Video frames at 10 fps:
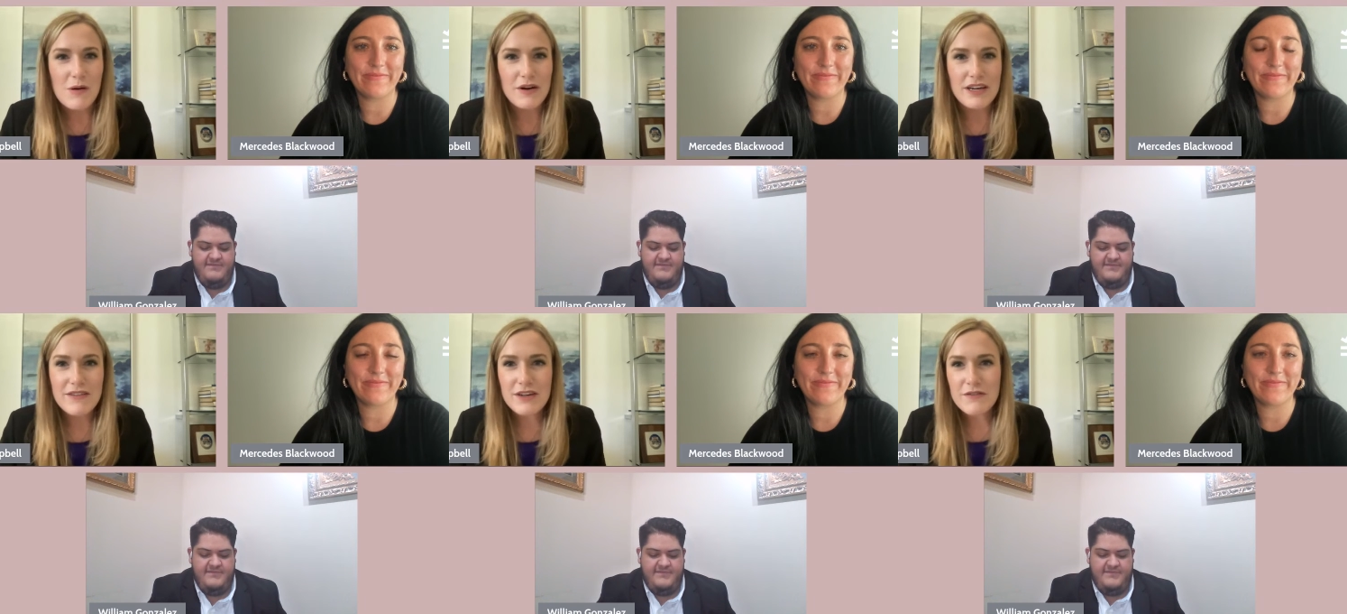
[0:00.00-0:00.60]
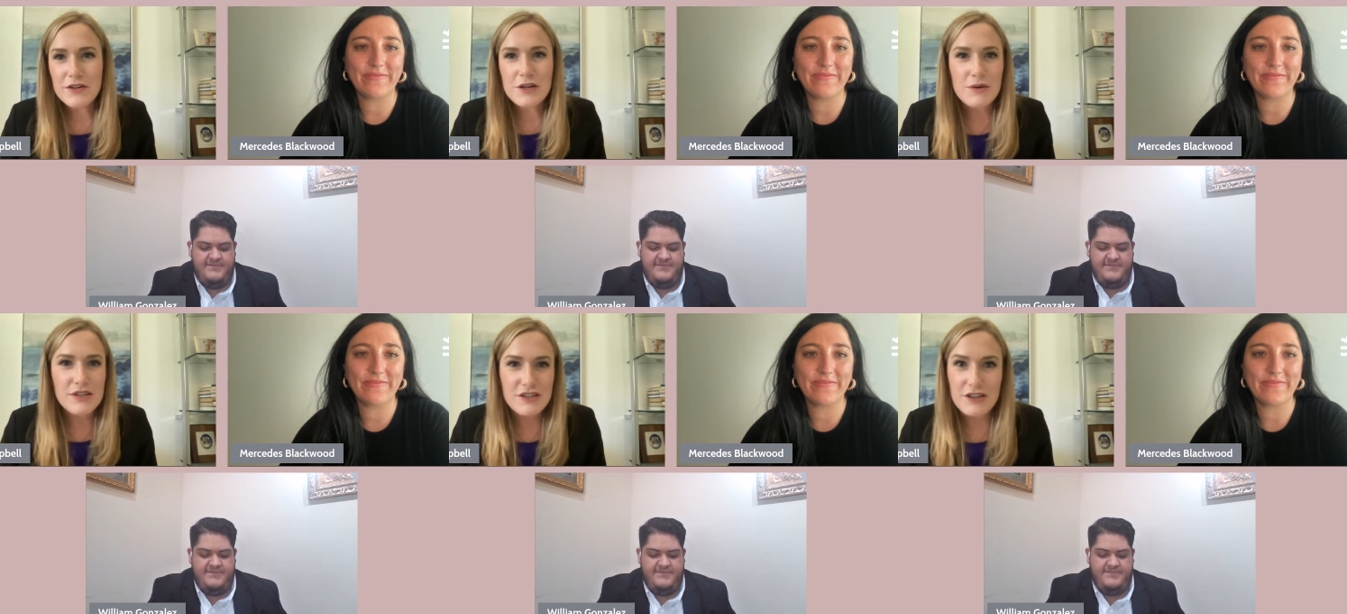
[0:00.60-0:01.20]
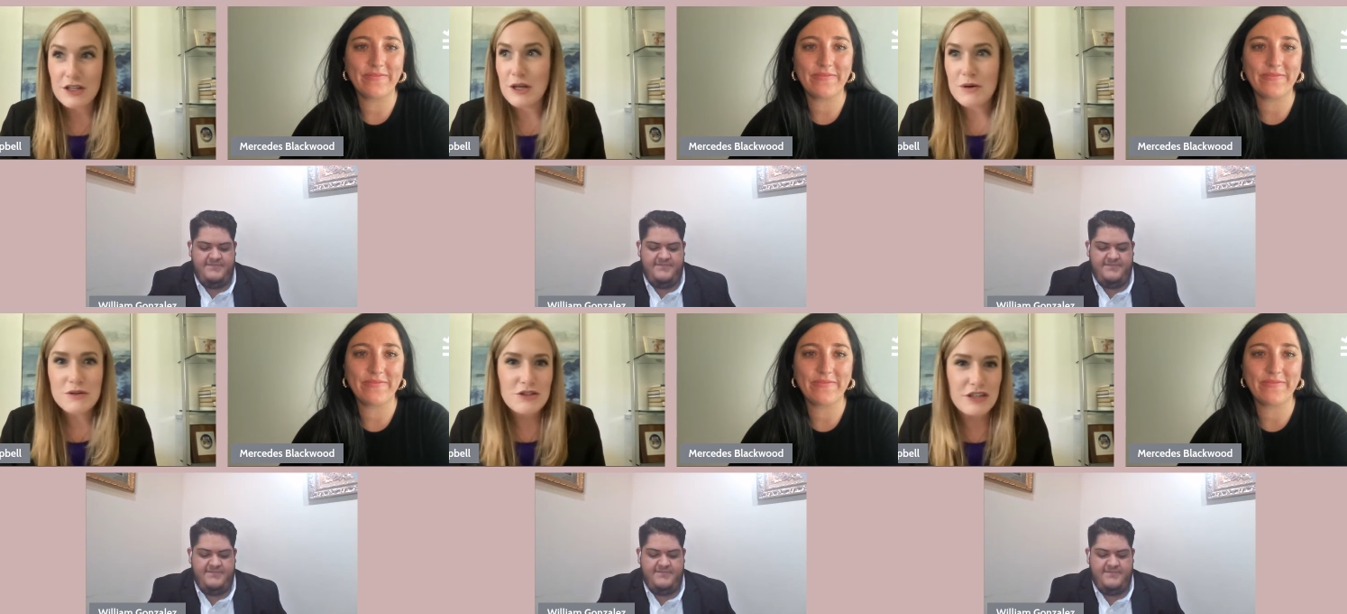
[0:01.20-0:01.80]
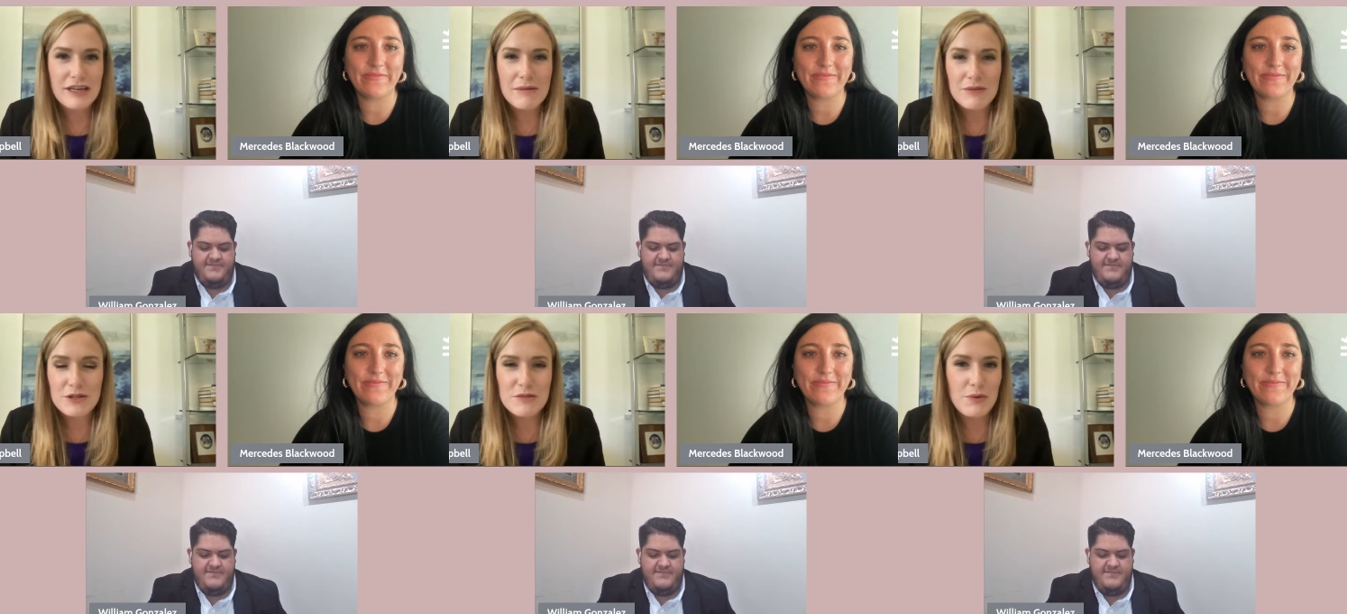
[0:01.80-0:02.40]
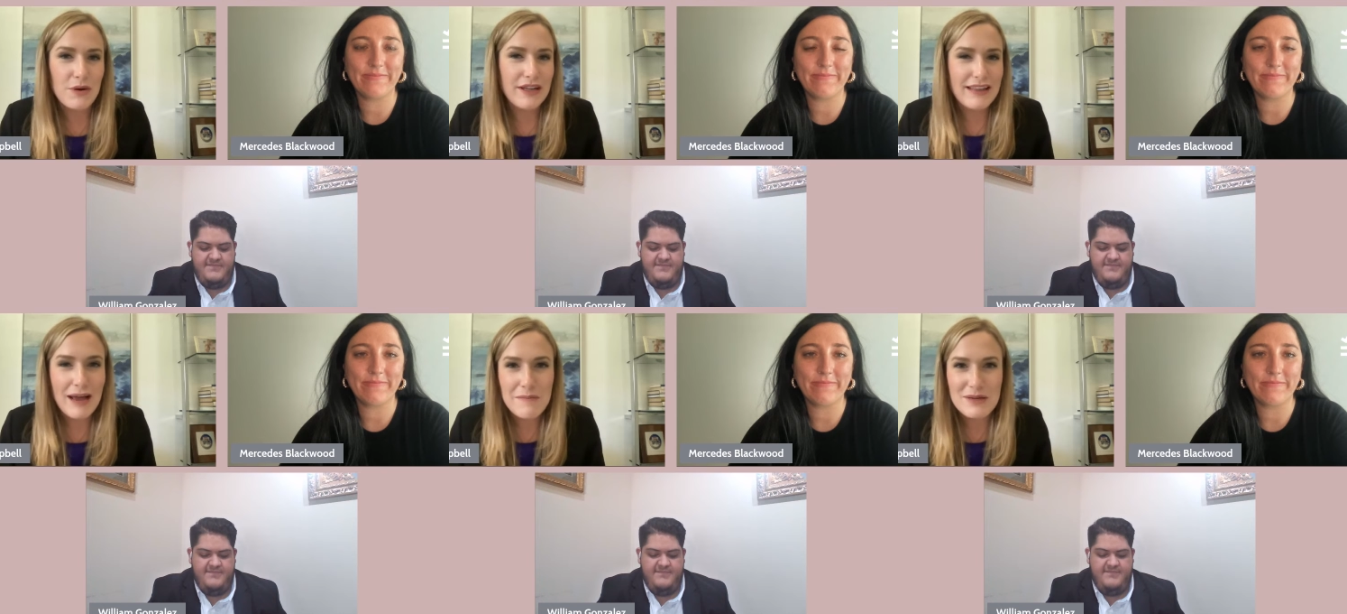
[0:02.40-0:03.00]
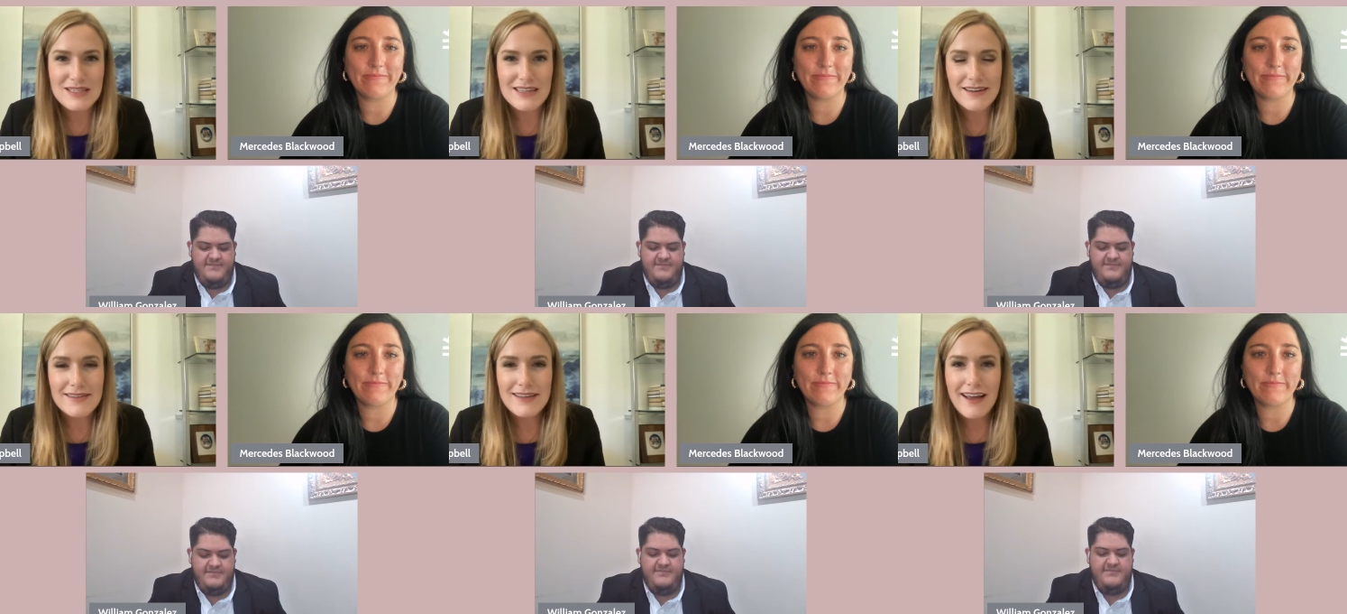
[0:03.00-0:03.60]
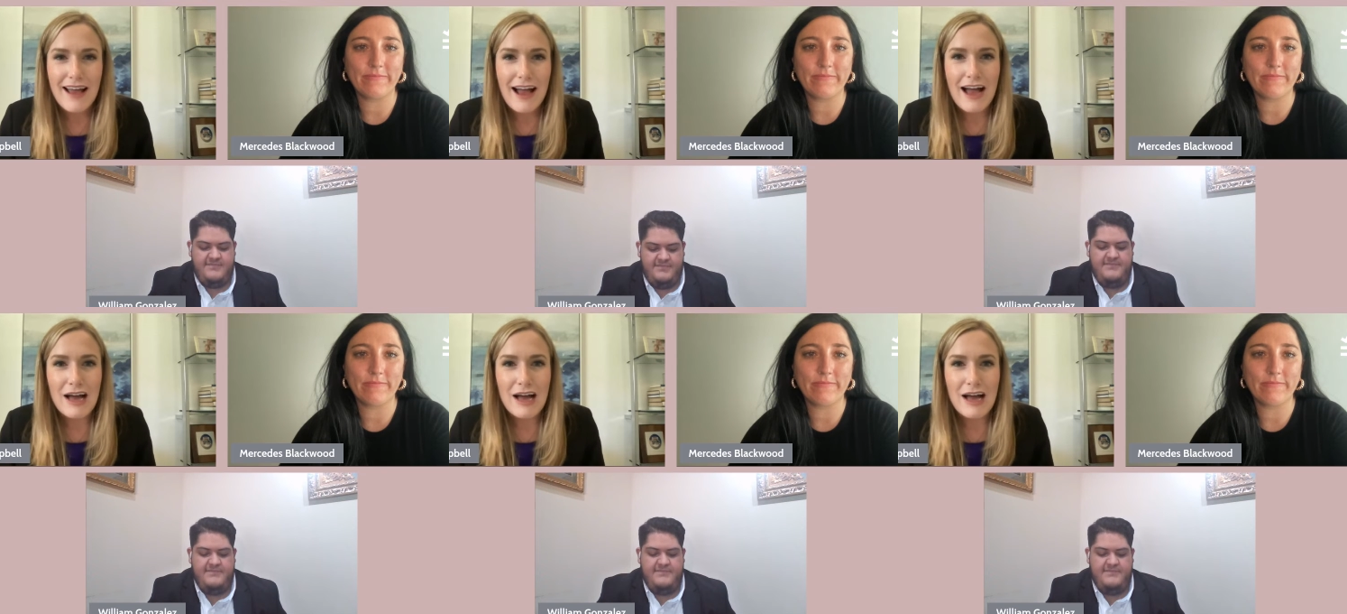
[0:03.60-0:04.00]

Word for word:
Speaker 1: or even if you're going to the local gym, you're supporting that business.